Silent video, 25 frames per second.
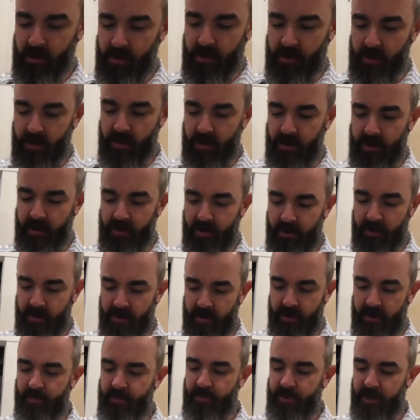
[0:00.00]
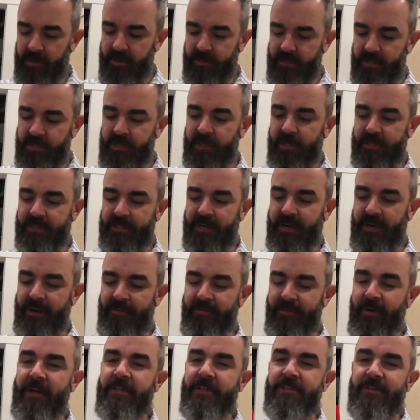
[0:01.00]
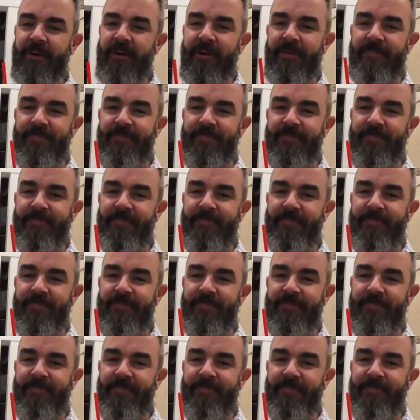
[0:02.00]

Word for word: that's enough ice cream but for it's just enough ice cream.